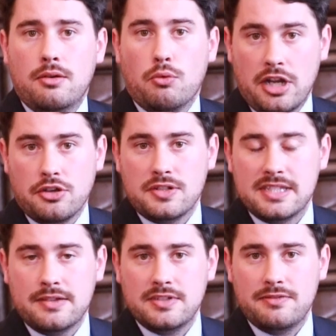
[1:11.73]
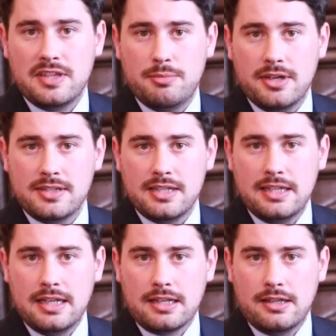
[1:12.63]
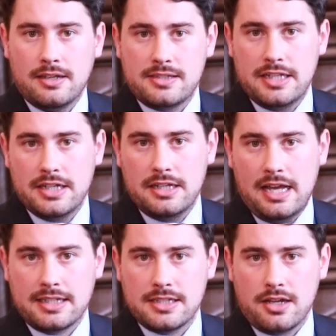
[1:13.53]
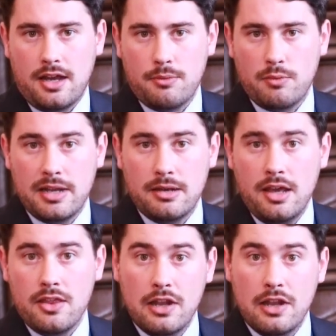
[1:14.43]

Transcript: 175th birthday last year at a time when